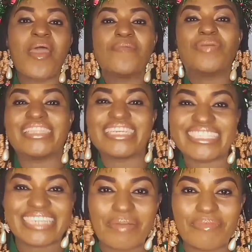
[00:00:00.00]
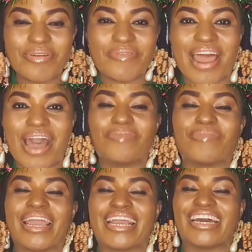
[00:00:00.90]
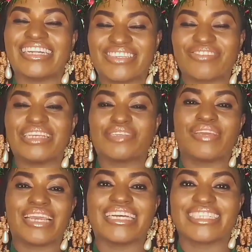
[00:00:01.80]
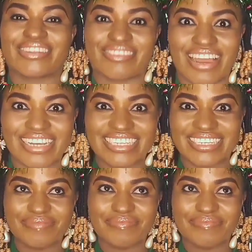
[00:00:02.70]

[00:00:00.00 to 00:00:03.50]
But this time around, by God's grace, fingers crossed,